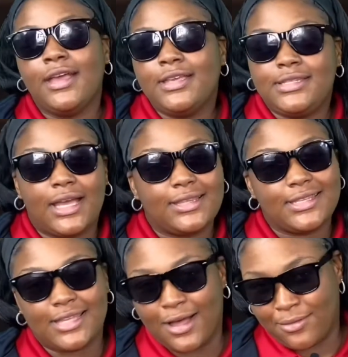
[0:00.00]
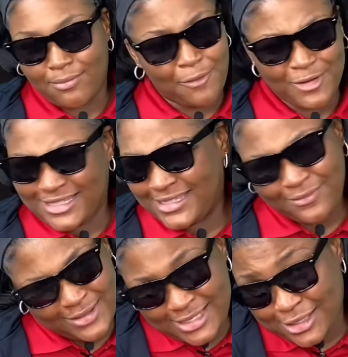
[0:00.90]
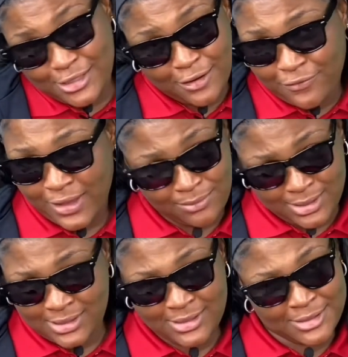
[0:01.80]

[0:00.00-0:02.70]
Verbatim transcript: Check this out. My voice is even TikTok famous.